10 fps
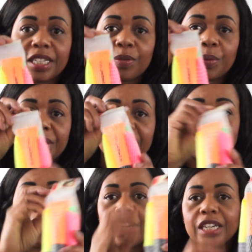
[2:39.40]
everyone needs
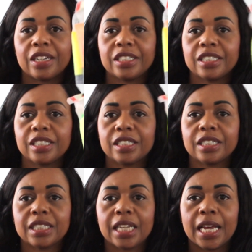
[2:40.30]

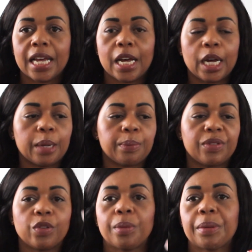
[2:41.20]
highlighters.
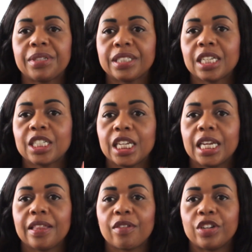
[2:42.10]
If you're maybe
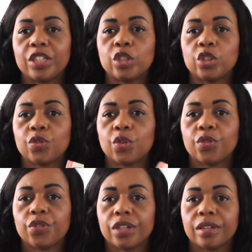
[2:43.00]
studying, they're really useful
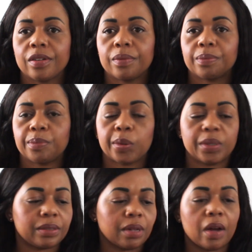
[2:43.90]
for
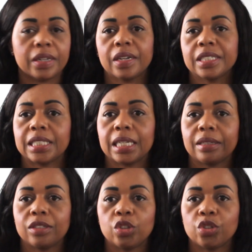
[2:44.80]

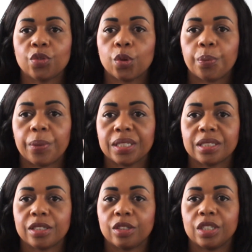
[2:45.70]
highlighting useful bits
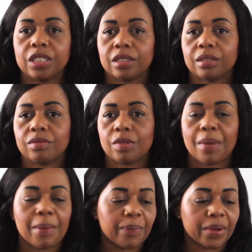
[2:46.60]
that you need to
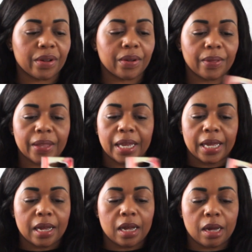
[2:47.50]
remember.
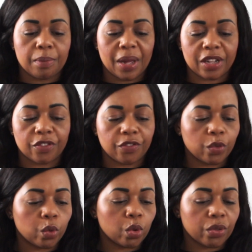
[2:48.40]
Pack of
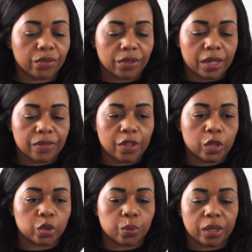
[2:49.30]
4, and
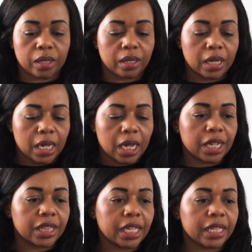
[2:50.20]
those were,
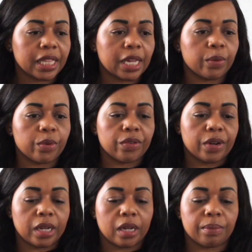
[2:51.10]
I think they were
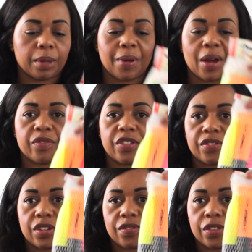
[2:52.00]

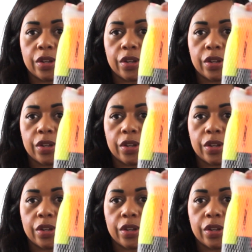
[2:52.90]
£1.50 for